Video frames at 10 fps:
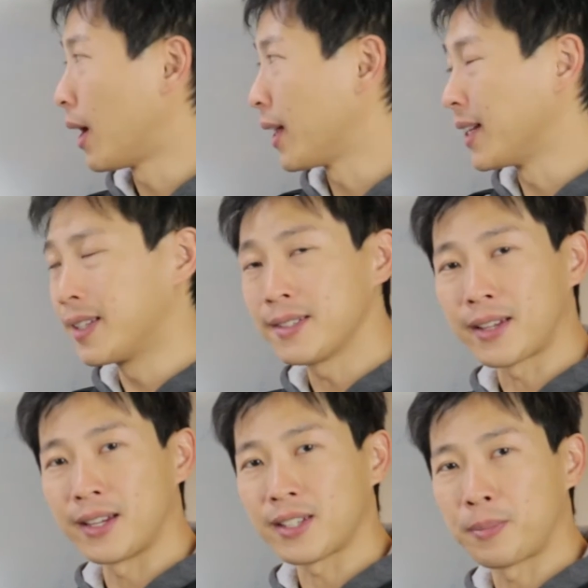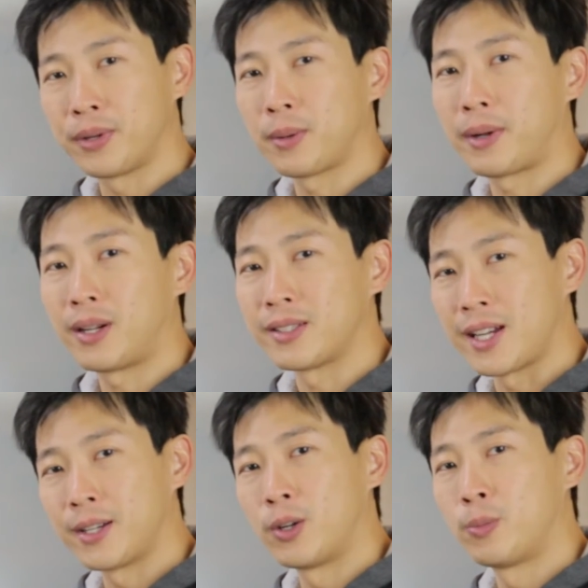In this case, I put about a
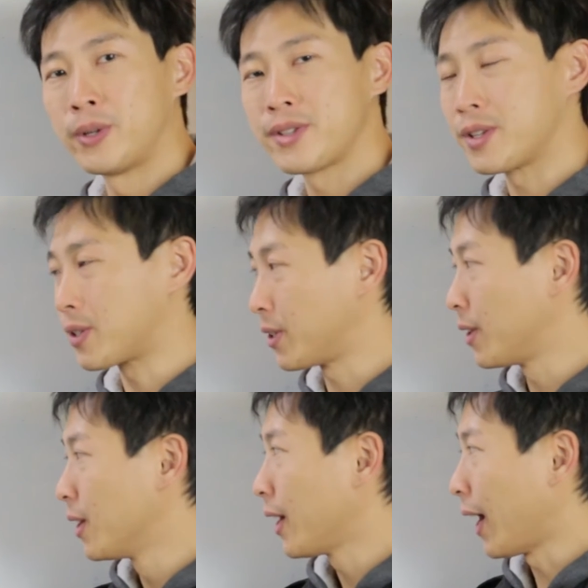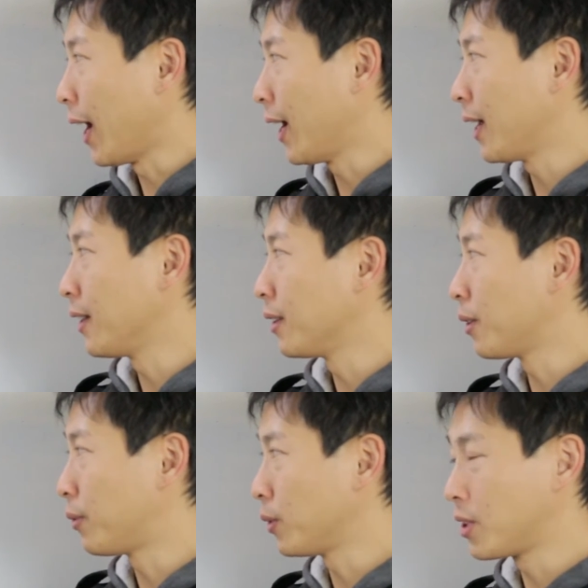10 ohm resistor and
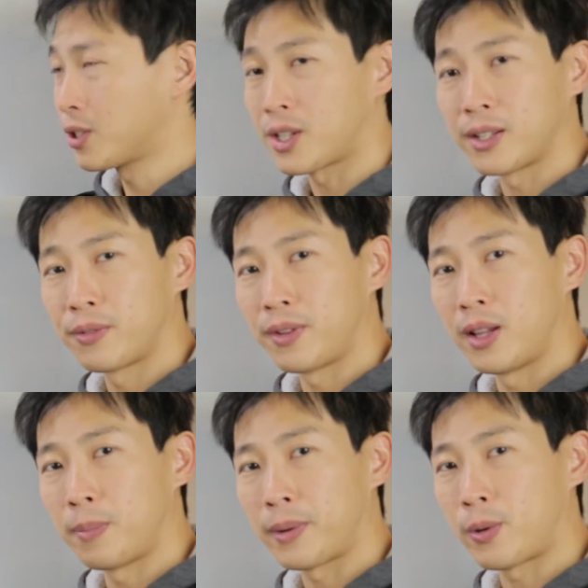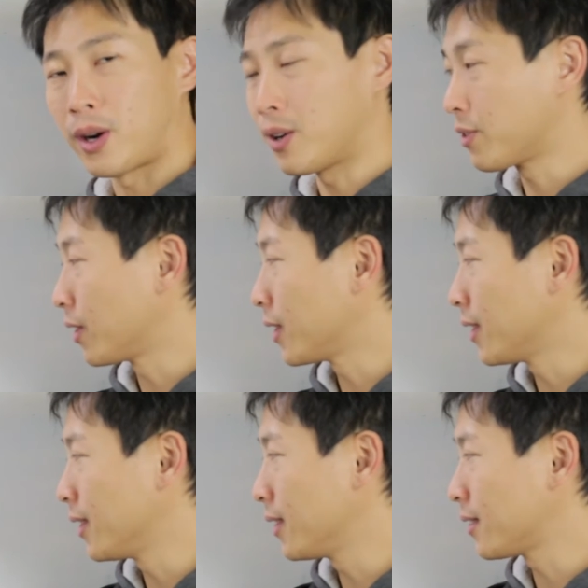the voltage that developed across it
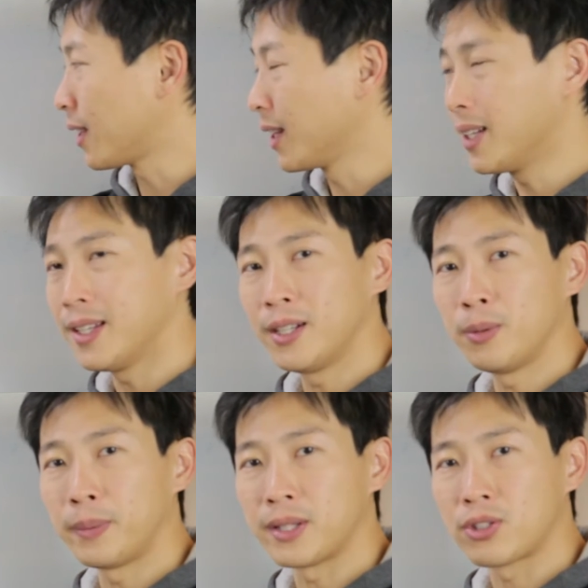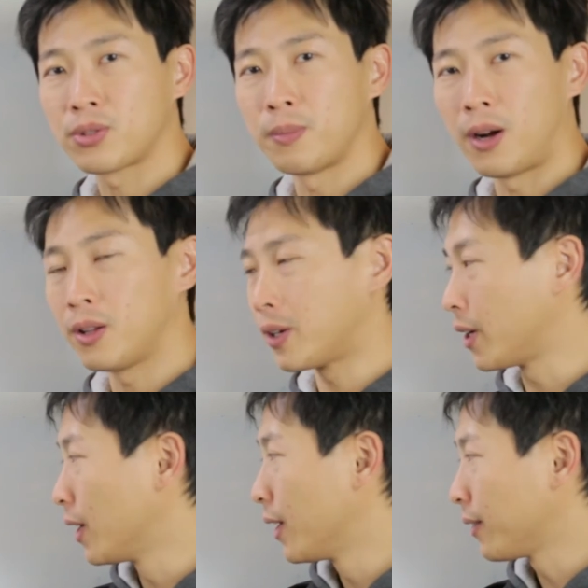is a little bit
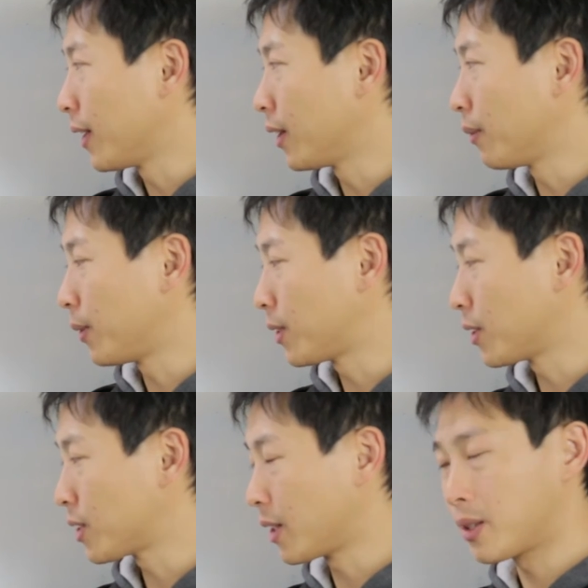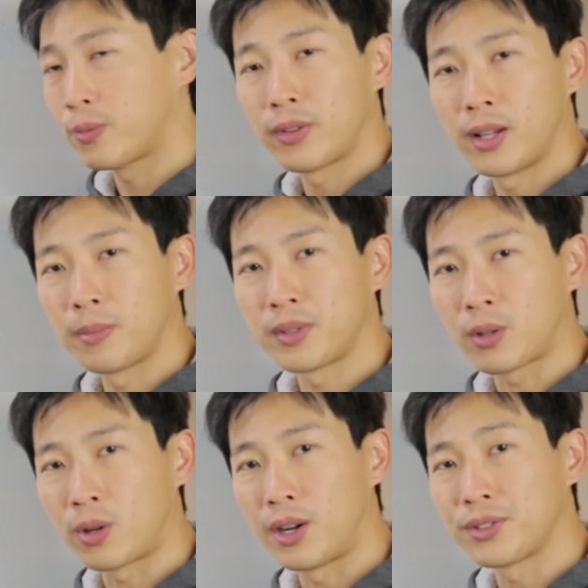smaller than the voltage that developed
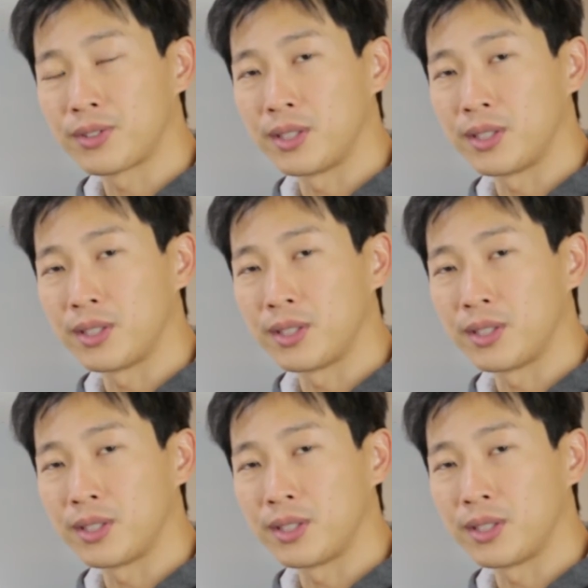across